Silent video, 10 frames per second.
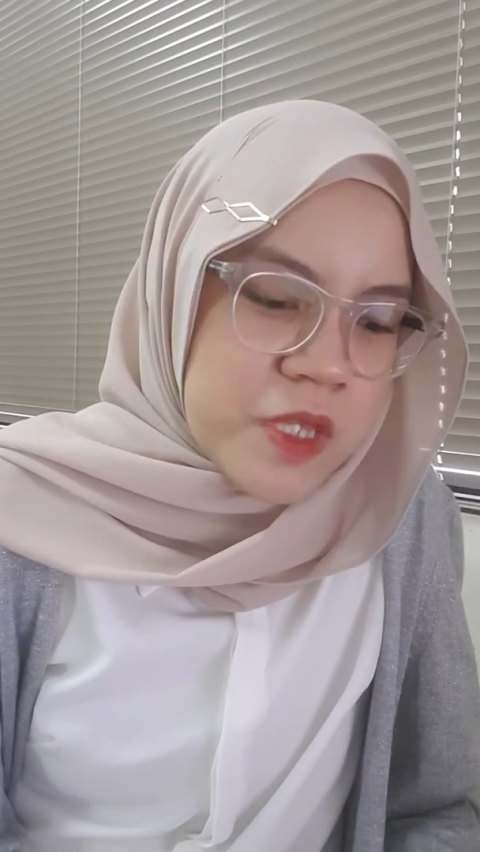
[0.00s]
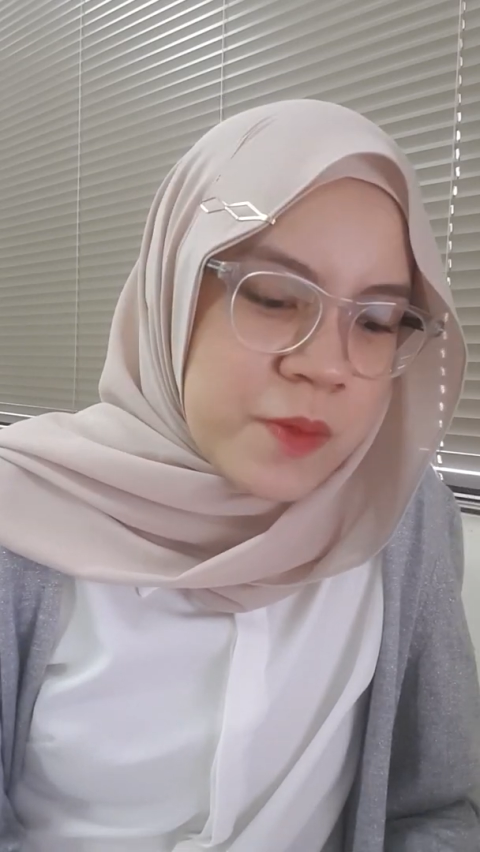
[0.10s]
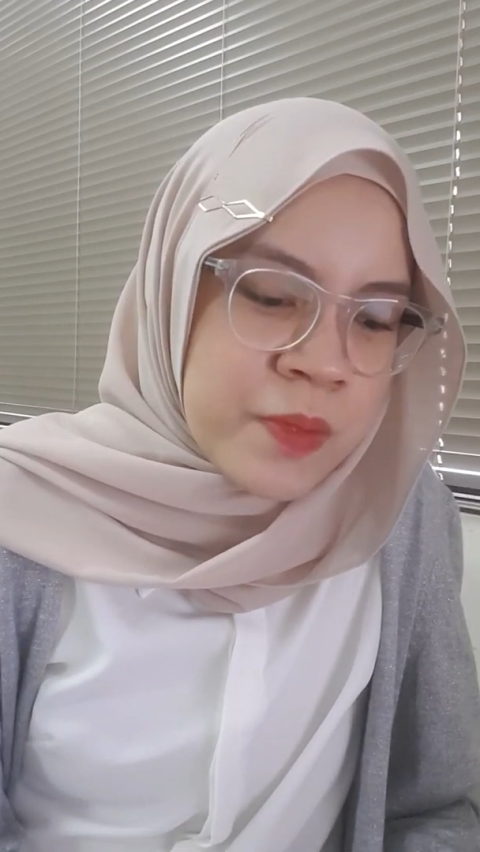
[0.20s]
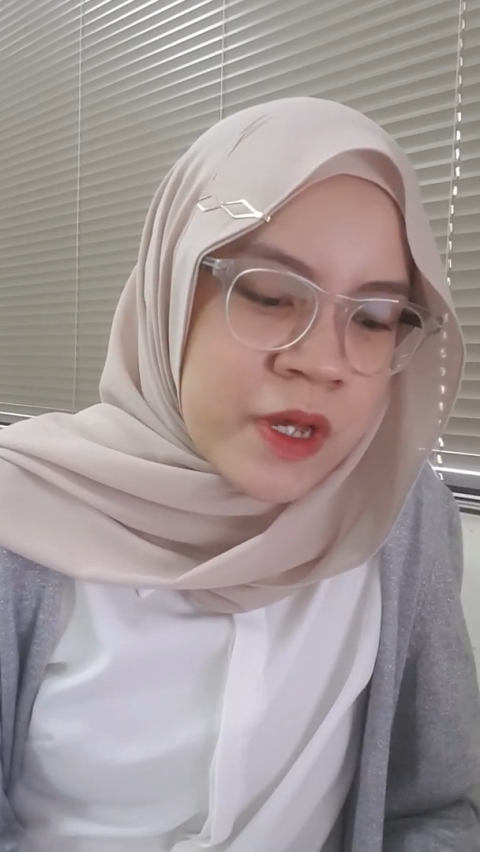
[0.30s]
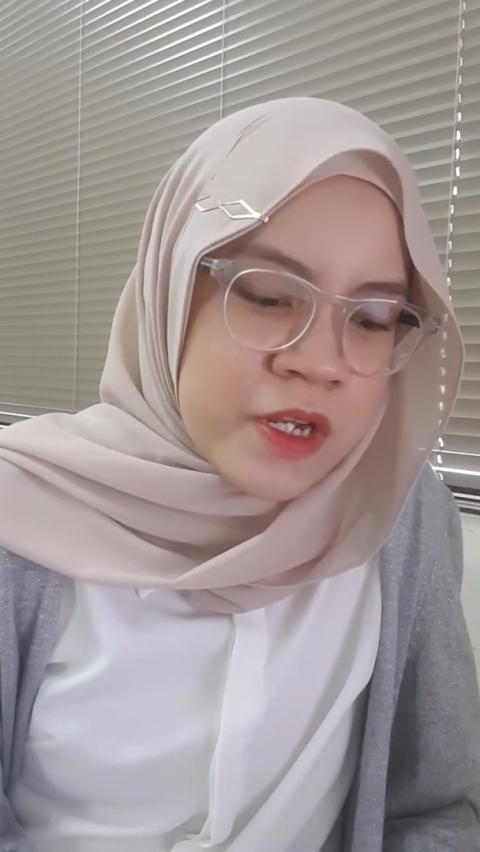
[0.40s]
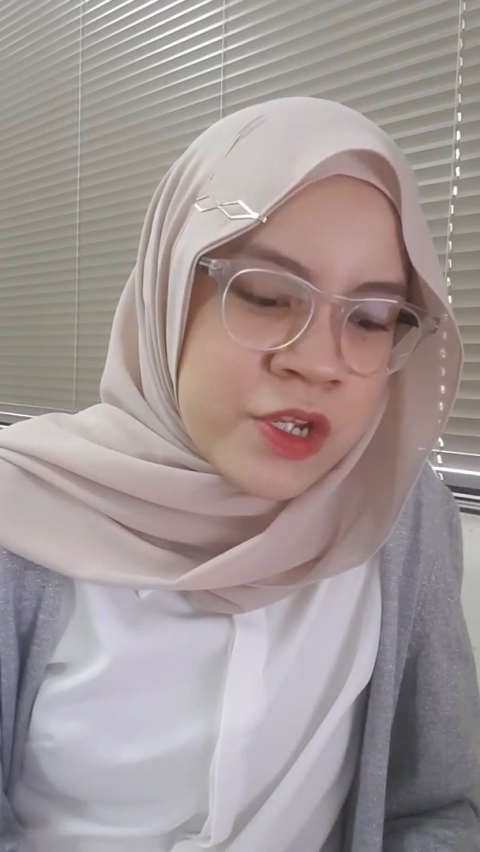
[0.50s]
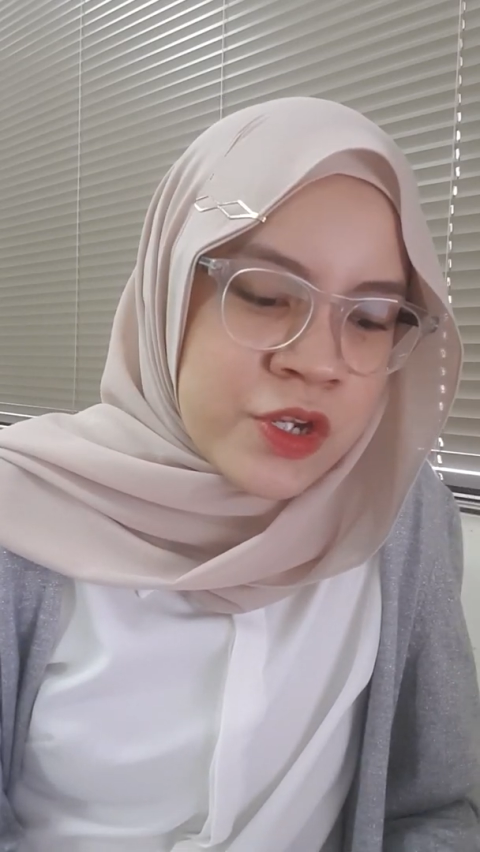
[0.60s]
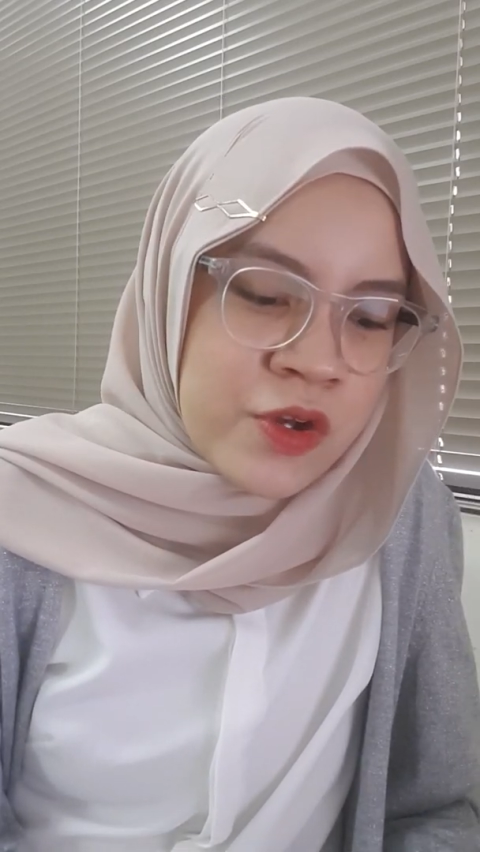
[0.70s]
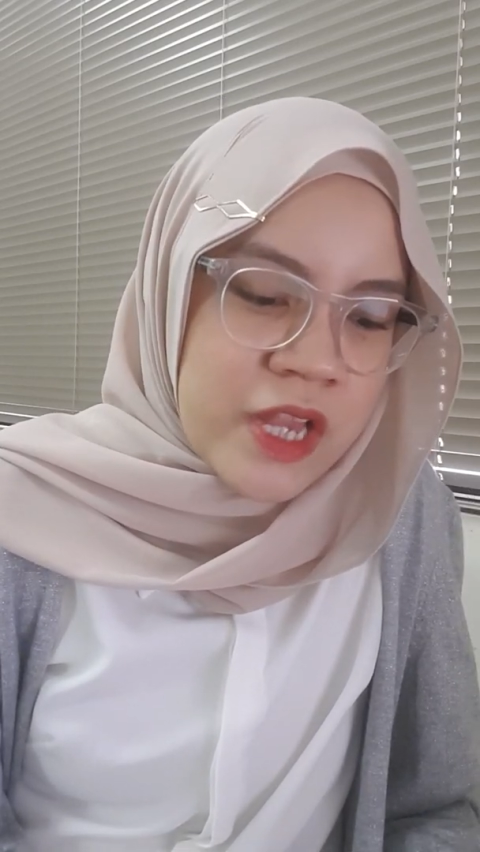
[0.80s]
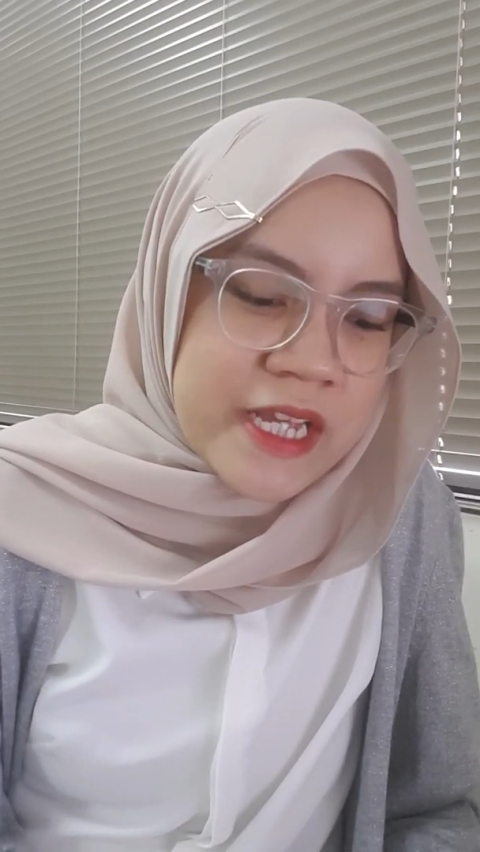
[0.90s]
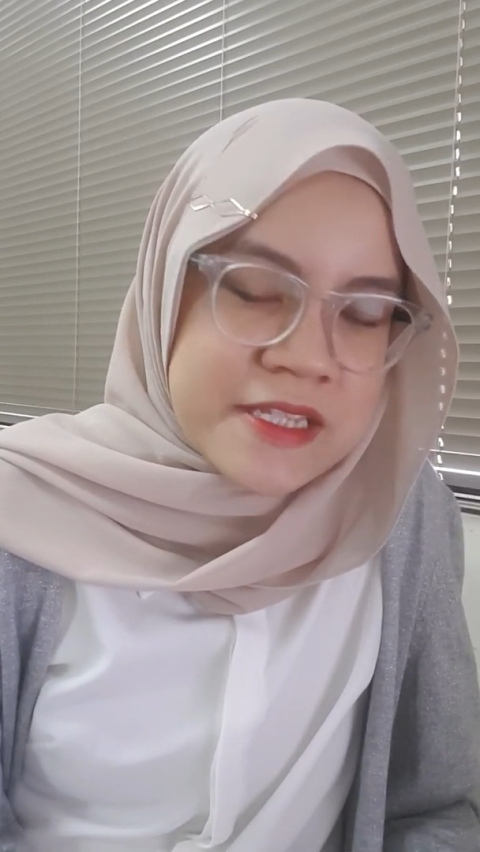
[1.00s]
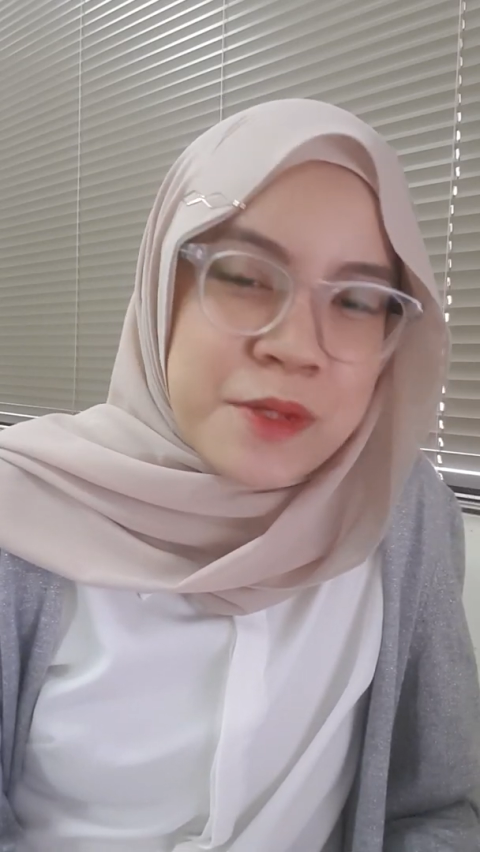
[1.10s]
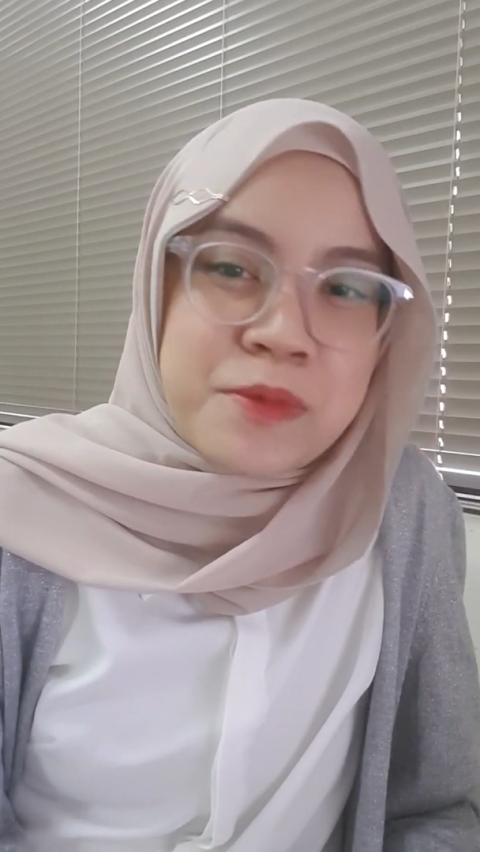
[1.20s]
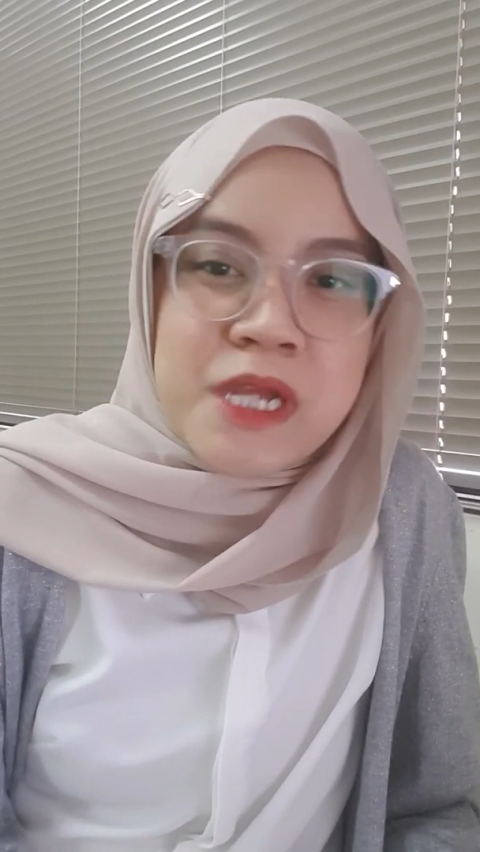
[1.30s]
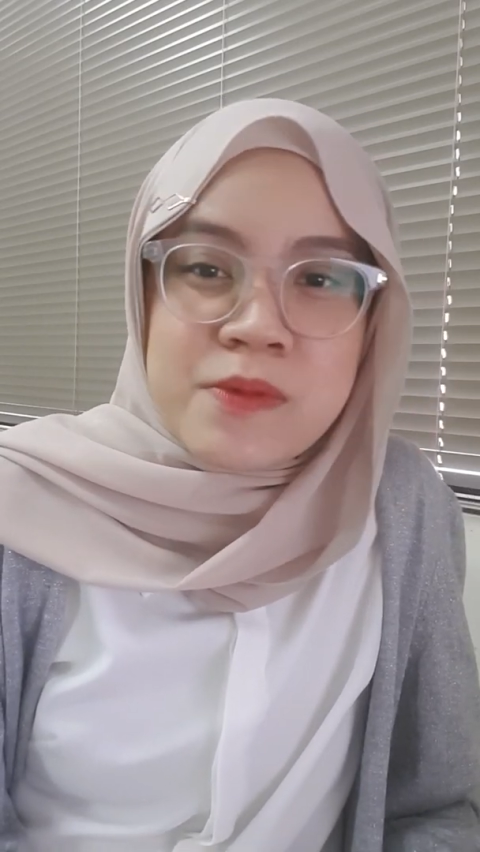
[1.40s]
But, you know, like
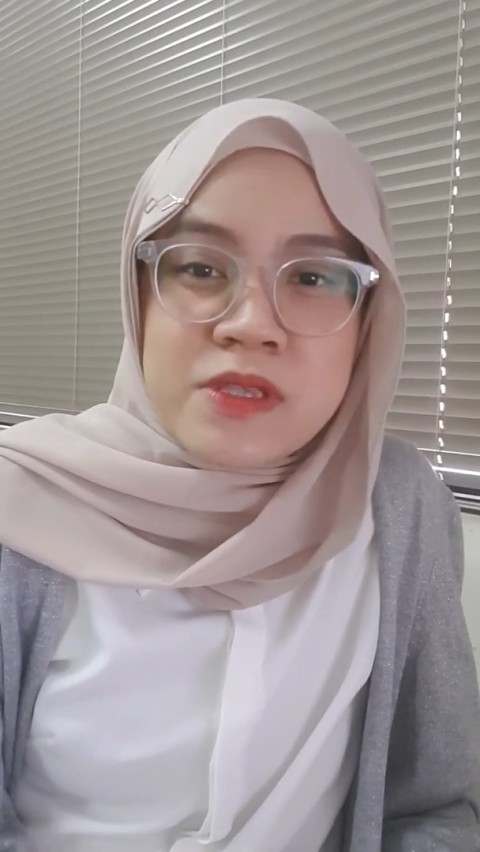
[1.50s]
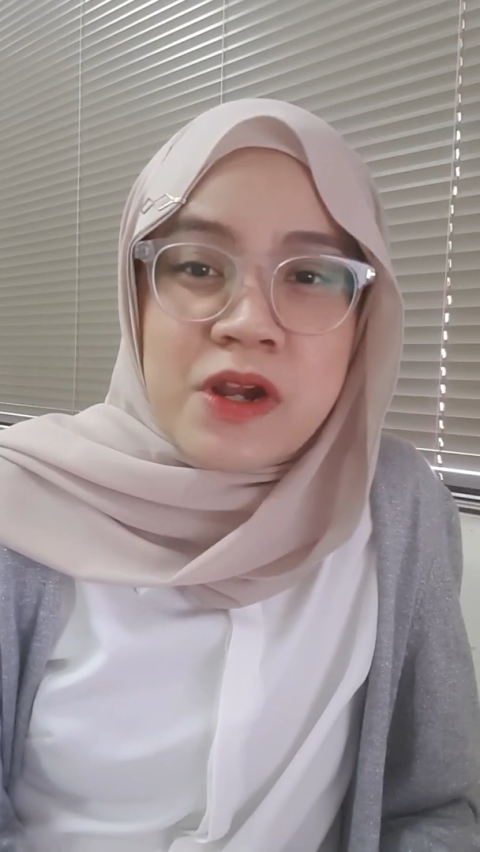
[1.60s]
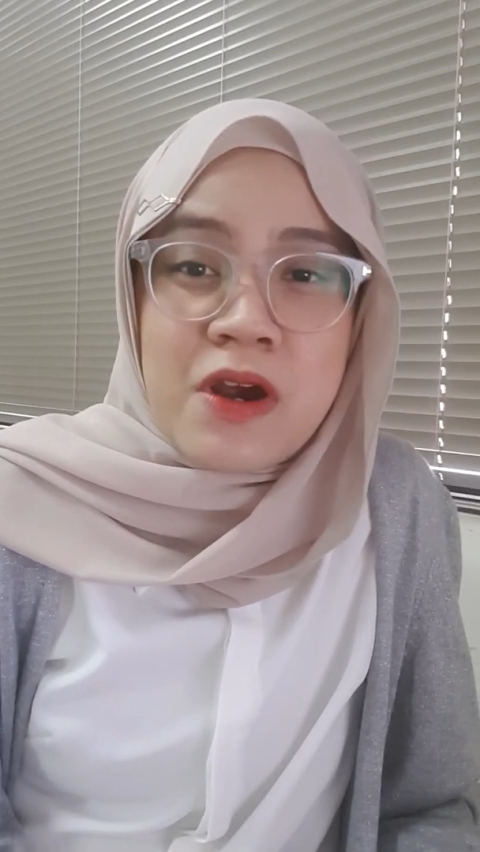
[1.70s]
sometimes there